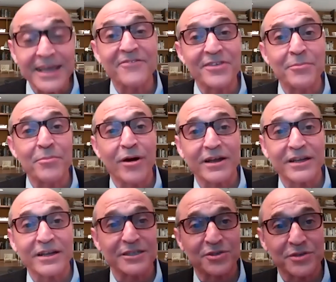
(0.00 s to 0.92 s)
Think of the
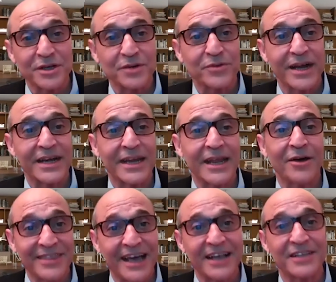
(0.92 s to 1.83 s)
markets that you're in right
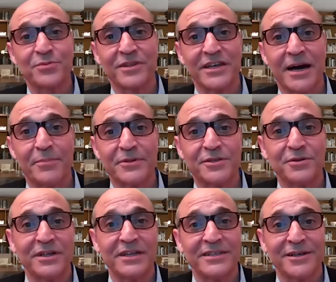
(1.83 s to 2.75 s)
now. That's where the
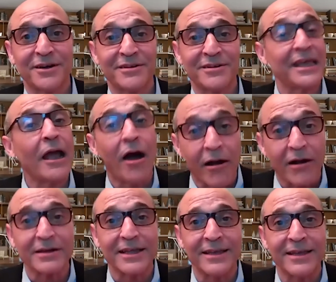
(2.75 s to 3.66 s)
opportunities are. They
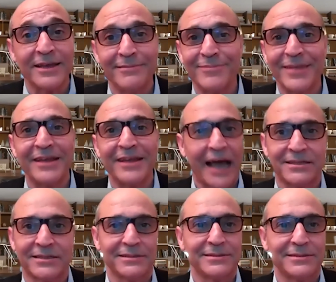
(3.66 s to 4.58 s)
aren't in
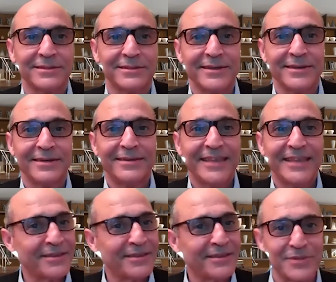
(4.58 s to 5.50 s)
Tyson's.
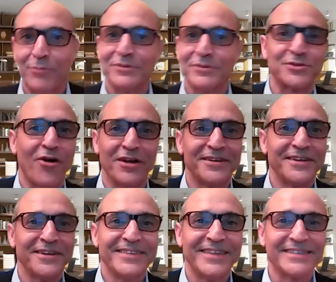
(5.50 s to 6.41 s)
That one's
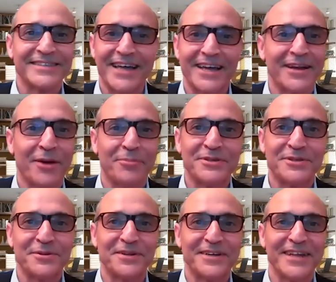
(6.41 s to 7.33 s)
gone. That's not an
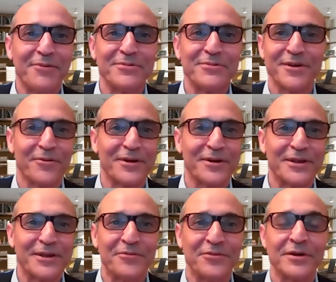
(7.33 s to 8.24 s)
opportunity. That one's
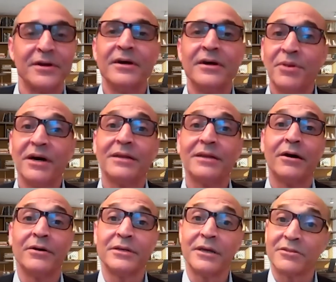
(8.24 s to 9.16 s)
already over.
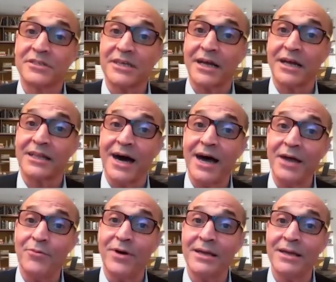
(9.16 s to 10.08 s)
But on the other side of the
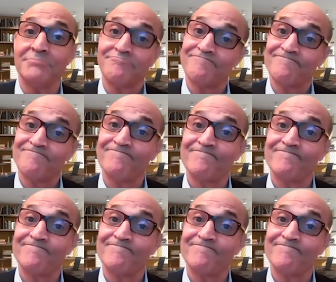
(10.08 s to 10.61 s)
highway,